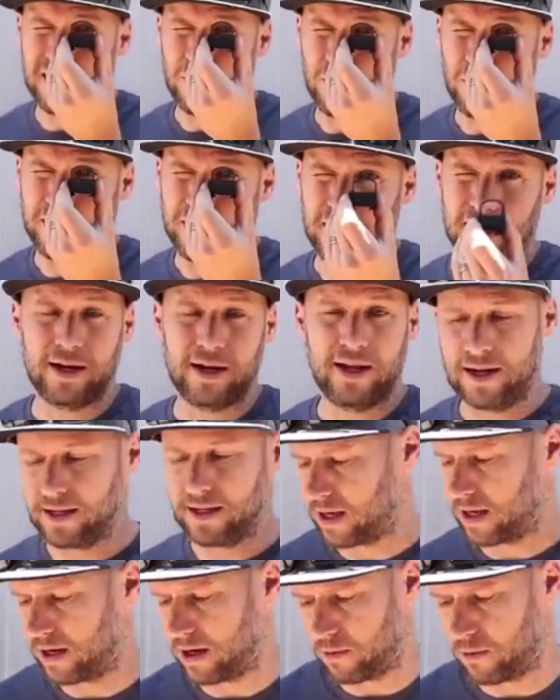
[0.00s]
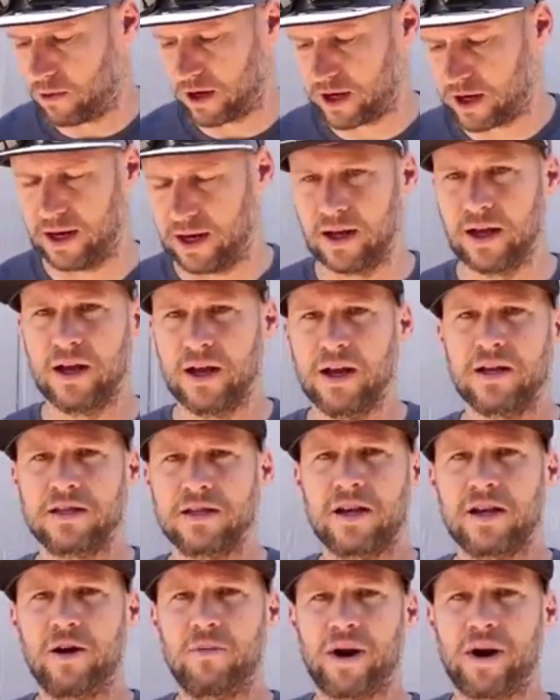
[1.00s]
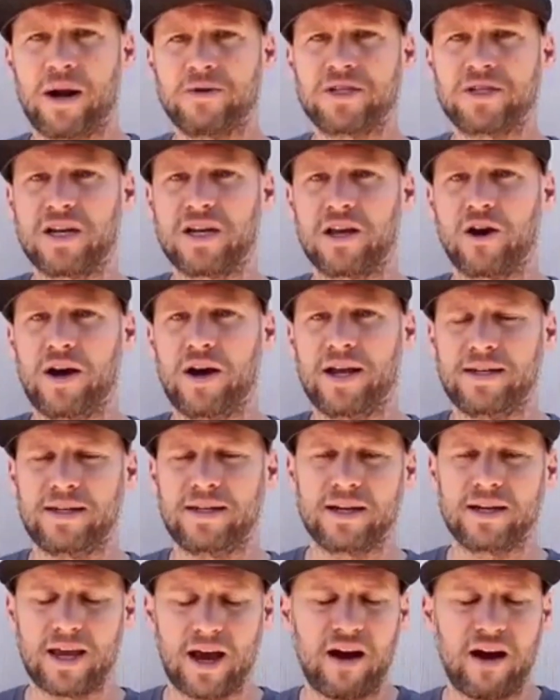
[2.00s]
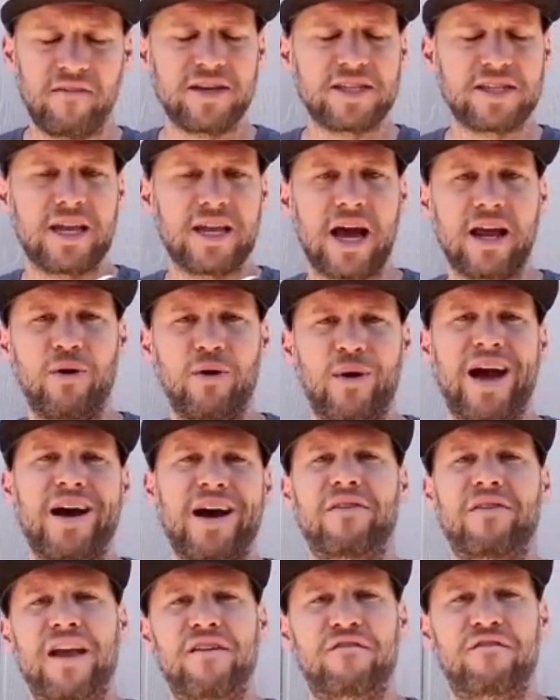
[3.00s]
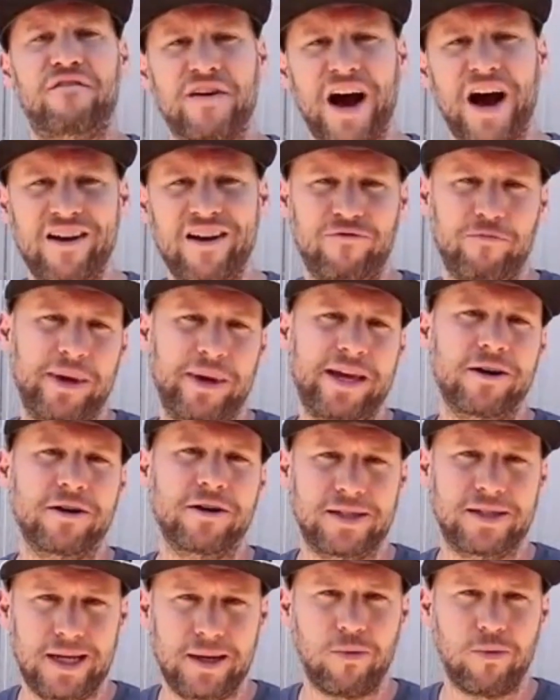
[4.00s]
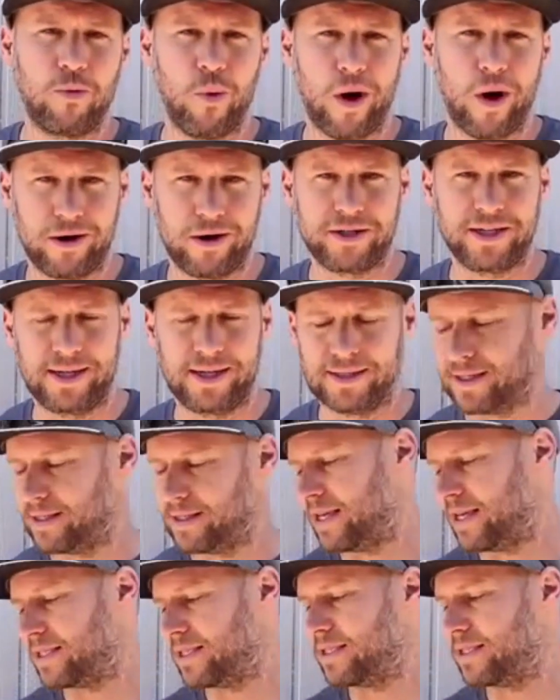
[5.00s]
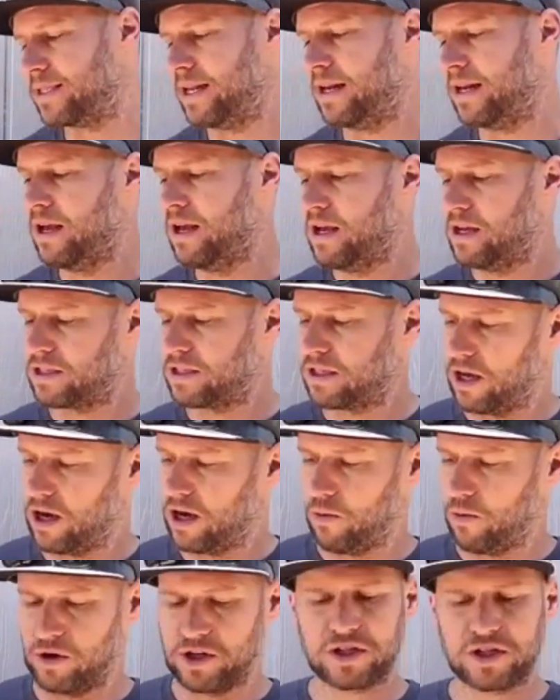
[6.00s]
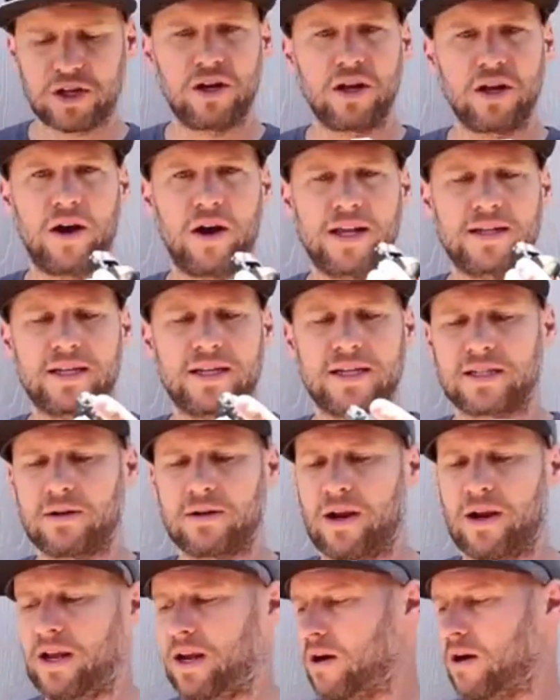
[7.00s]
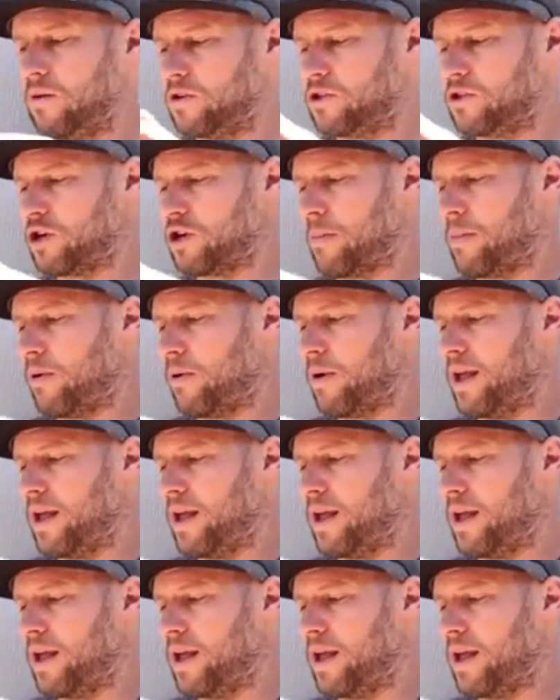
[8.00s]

working. It is on and working. So, but I'm just gonna go ahead and dunk it. Obviously I don't have a 5 meter deep water tank to test this in. So we're just gonna go ahead and test it right here. We'll just drop it right